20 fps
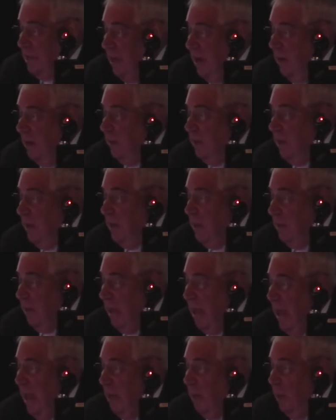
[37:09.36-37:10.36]
here that he
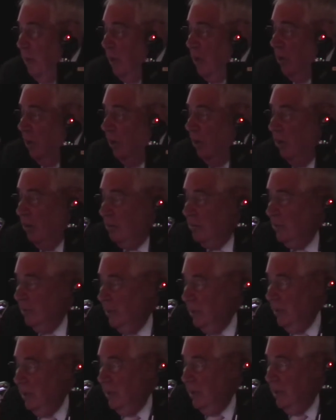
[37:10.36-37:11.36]
began what he called
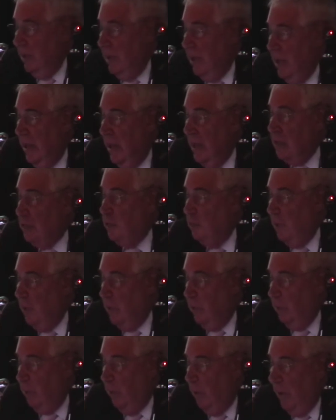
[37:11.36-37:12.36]
his
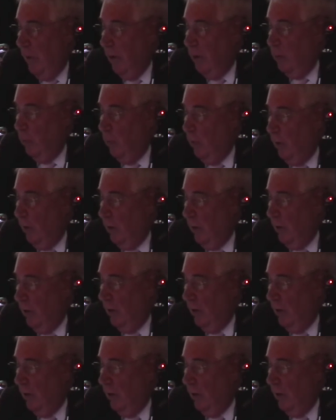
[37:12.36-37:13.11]
real poetic work.